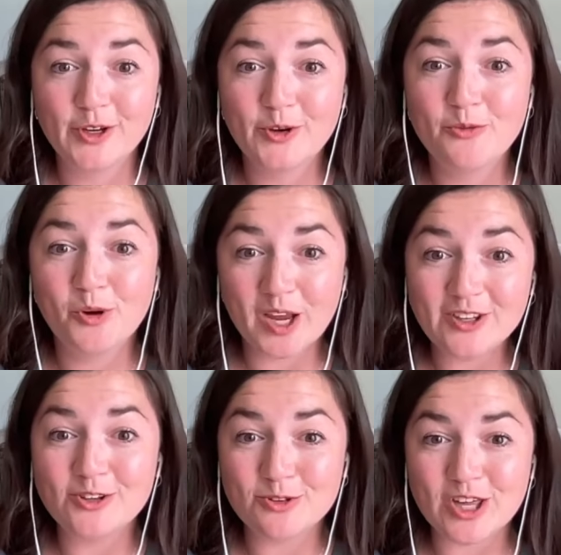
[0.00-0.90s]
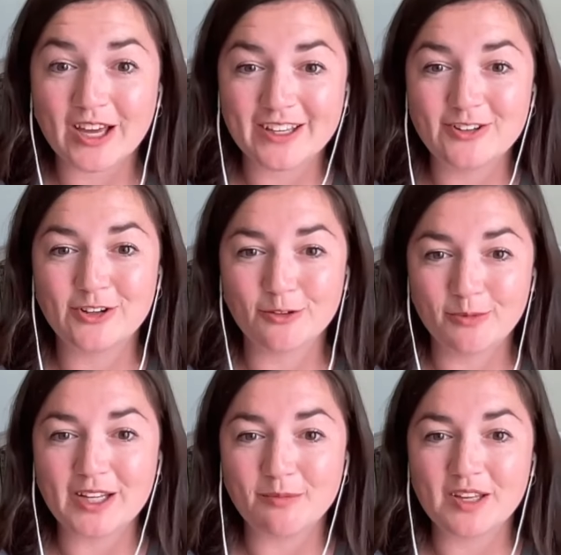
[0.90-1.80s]
when you check into your
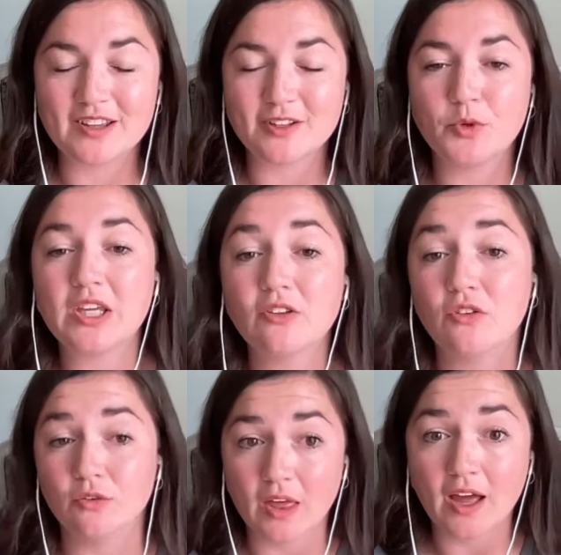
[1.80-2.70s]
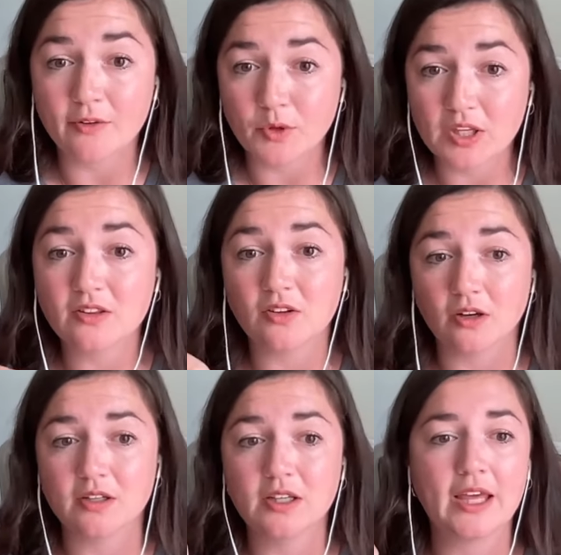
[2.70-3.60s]
money. Because if we can do that, if we can start
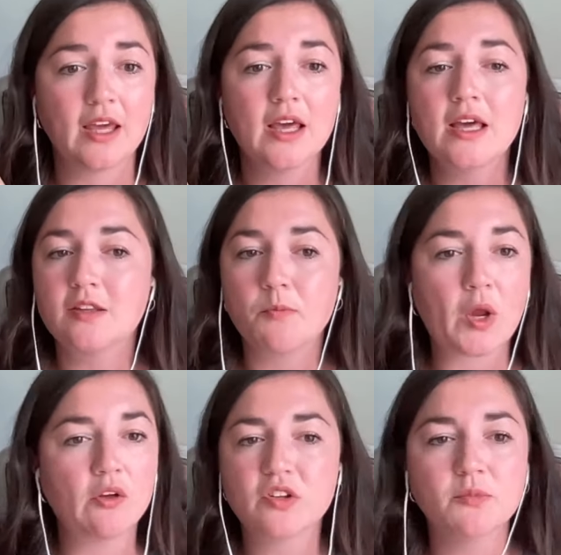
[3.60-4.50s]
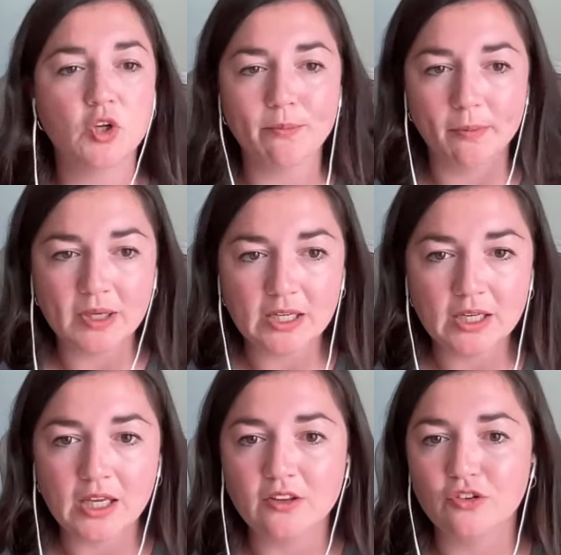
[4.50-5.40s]
to like sprinkle some
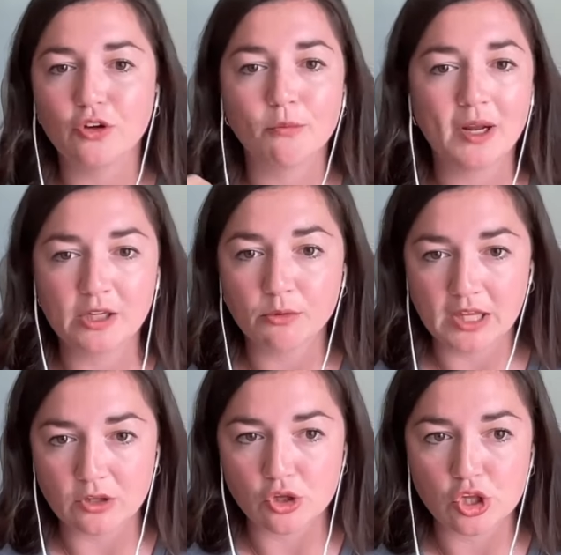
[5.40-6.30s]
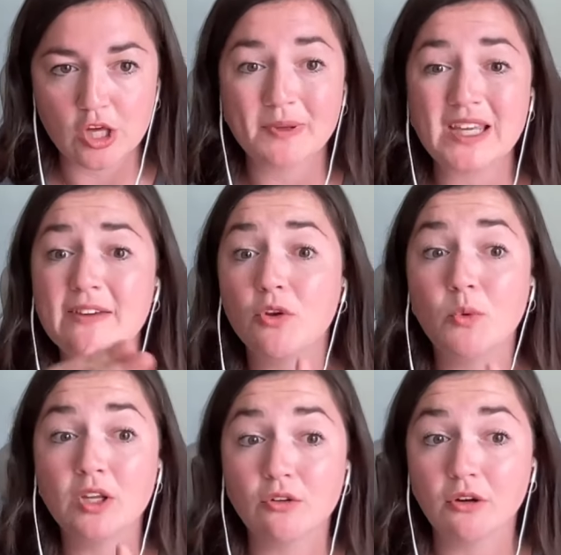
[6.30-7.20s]
dopamine into your money relationship, even
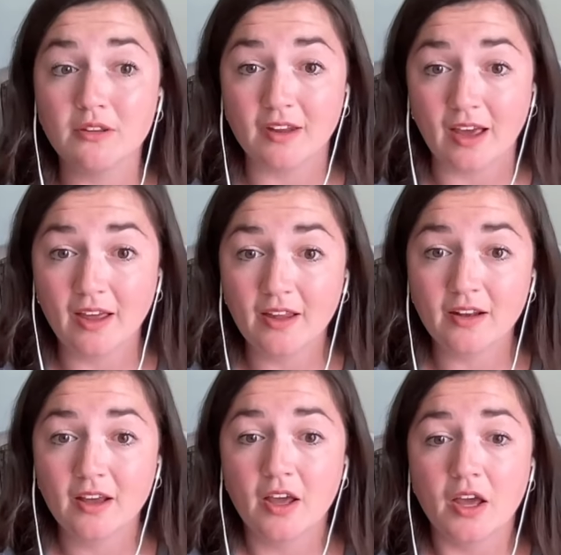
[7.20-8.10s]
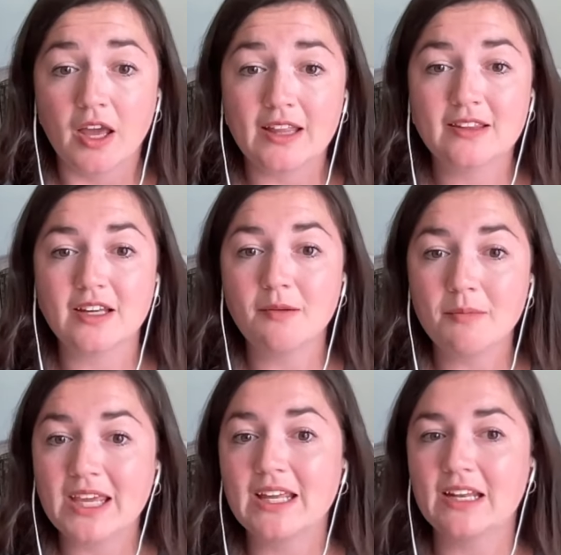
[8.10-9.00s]
when you're in debt, it's going to
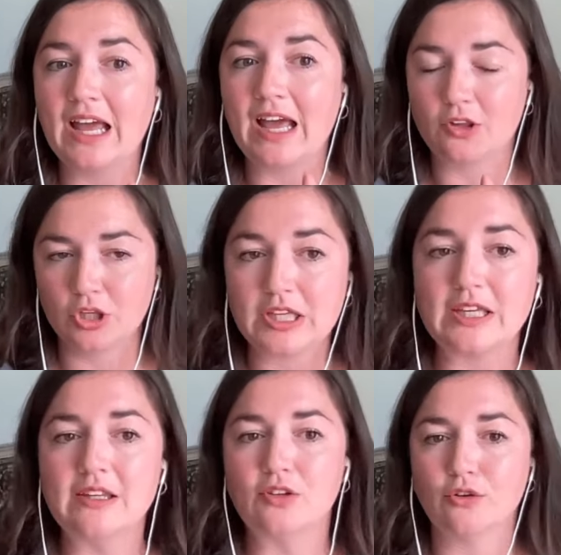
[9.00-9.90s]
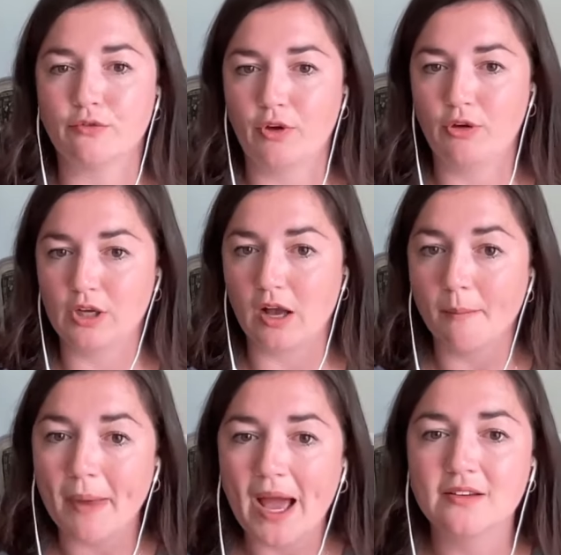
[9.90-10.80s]
make it actually easier for you to come
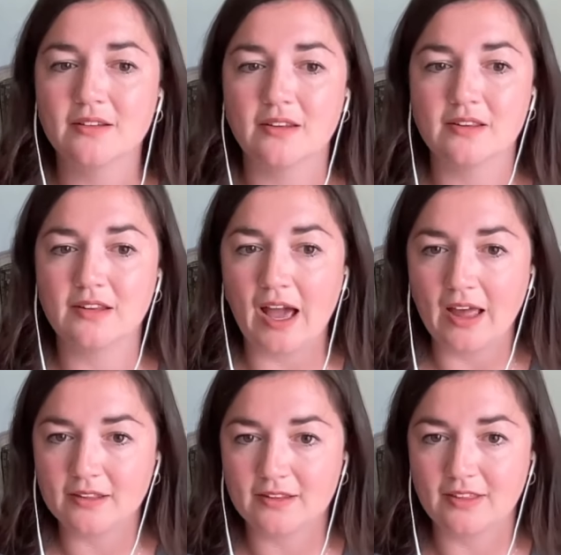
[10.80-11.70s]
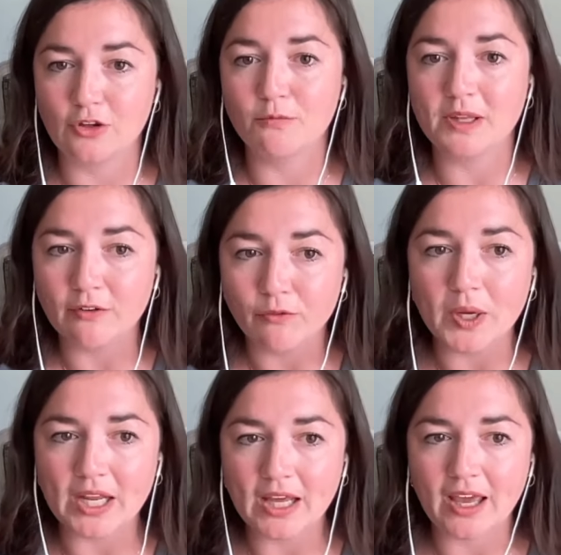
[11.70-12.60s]
back to this task that you've been
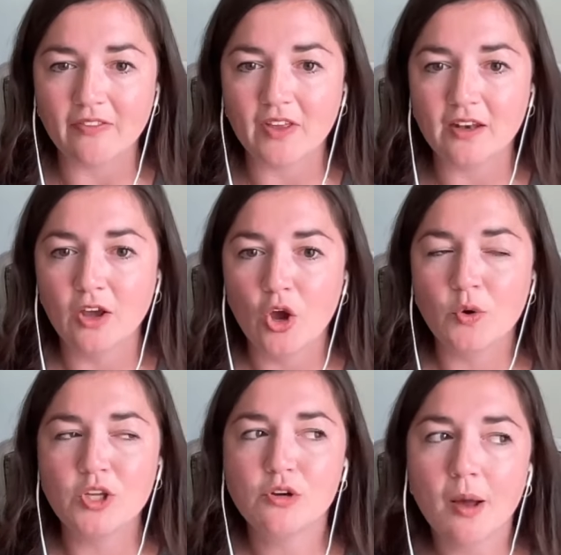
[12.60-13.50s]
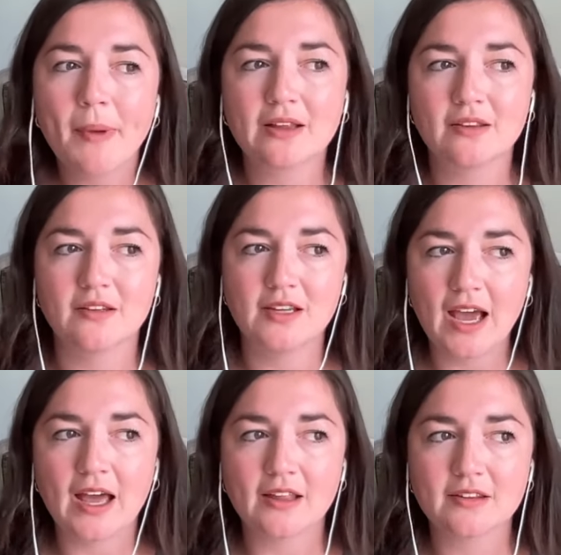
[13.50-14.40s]
avoiding. And then when you come back to the
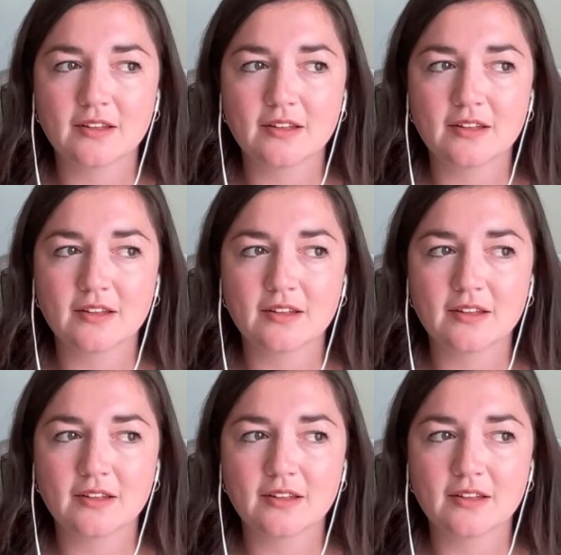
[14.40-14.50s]
task,